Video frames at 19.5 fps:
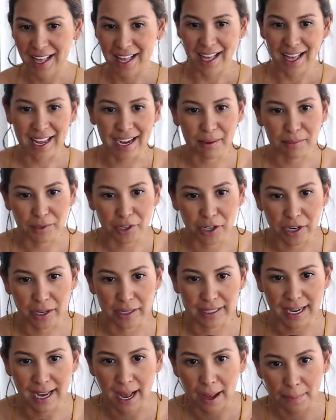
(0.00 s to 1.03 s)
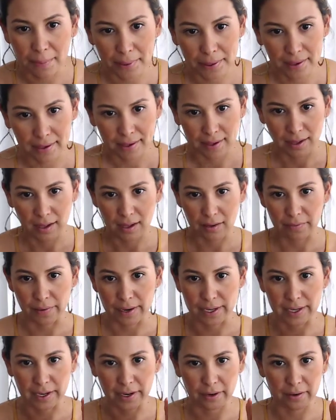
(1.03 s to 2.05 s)
and I'm going to tap right
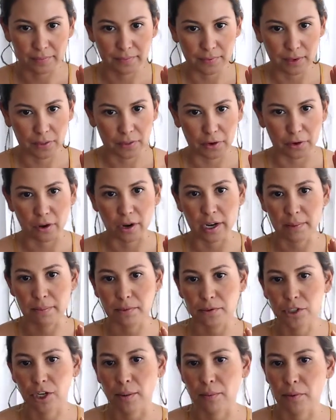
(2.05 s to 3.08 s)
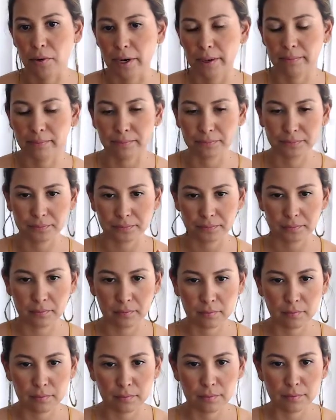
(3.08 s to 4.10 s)
here on the karate chop point.
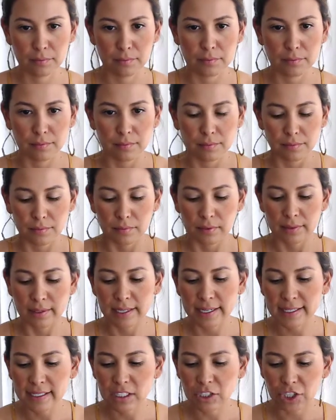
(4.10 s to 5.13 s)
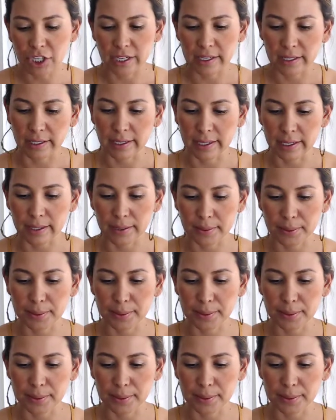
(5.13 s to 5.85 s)
Nice and gently.